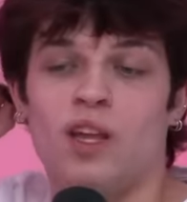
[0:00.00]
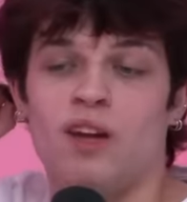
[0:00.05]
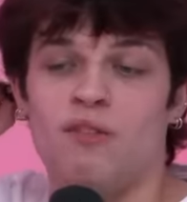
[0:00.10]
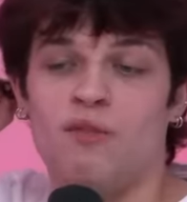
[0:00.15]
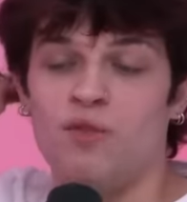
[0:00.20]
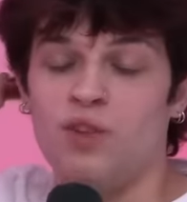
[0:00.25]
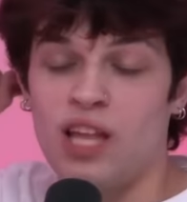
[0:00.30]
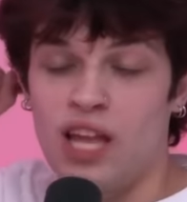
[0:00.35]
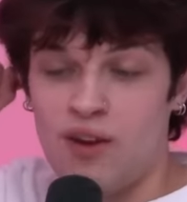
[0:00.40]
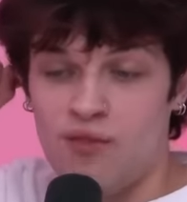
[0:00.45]
like
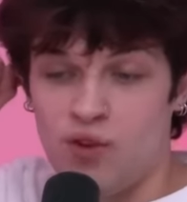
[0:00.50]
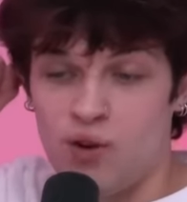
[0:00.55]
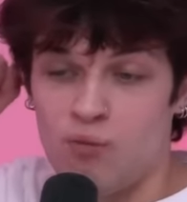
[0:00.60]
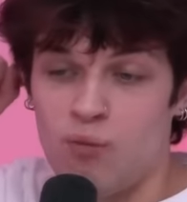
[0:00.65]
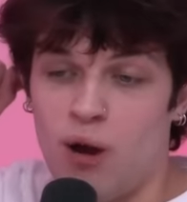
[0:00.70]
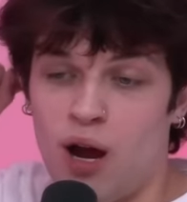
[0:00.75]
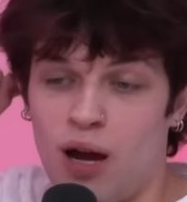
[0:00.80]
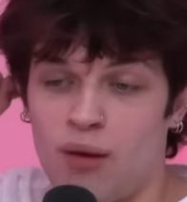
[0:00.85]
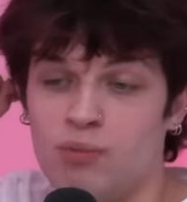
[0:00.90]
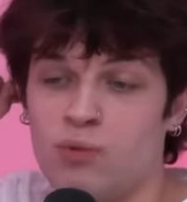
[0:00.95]
flavored
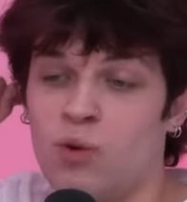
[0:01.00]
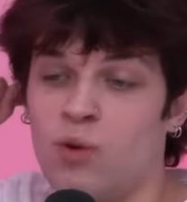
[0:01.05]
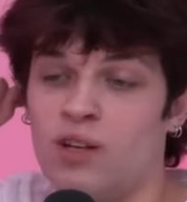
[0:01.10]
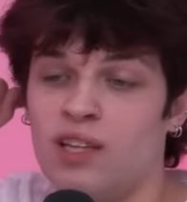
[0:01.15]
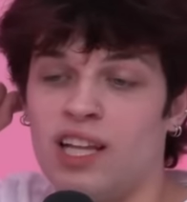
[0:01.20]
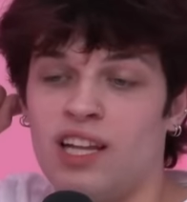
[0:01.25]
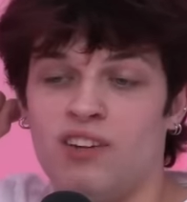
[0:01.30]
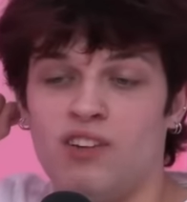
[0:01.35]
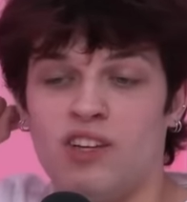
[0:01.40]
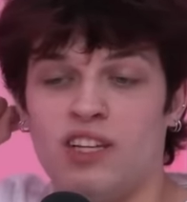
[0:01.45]

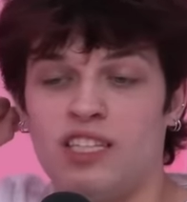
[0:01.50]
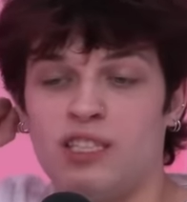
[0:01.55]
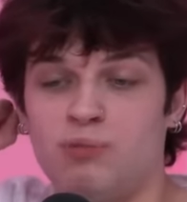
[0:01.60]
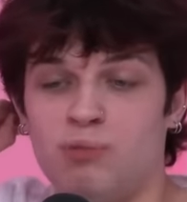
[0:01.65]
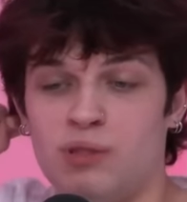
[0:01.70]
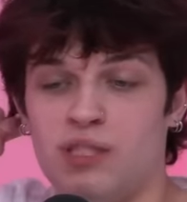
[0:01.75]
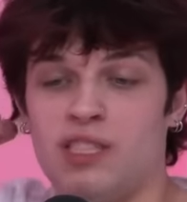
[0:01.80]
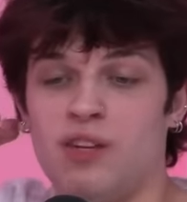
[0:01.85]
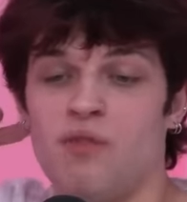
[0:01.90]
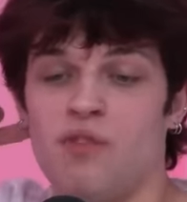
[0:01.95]
popcorn that are like
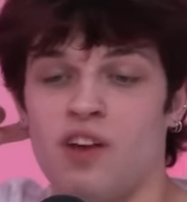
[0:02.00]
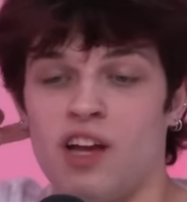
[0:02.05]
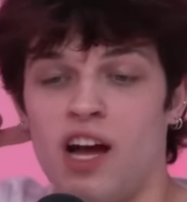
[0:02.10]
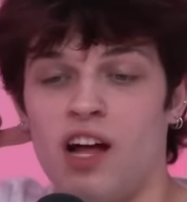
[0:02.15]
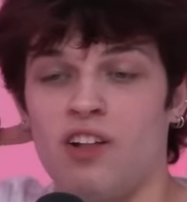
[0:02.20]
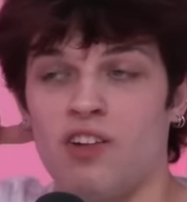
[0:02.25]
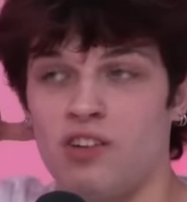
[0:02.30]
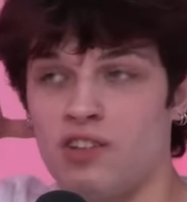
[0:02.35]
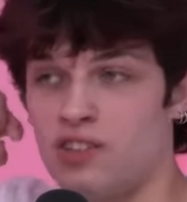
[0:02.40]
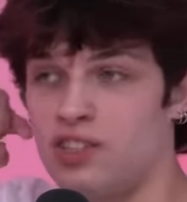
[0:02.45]
specific
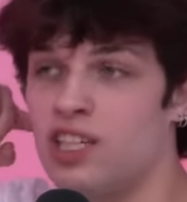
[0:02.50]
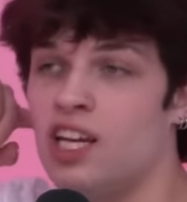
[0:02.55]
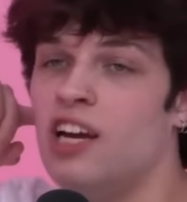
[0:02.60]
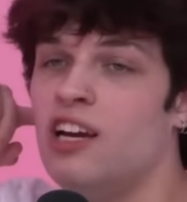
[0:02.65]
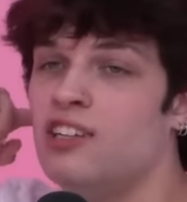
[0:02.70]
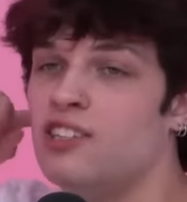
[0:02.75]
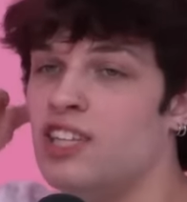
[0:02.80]
colors.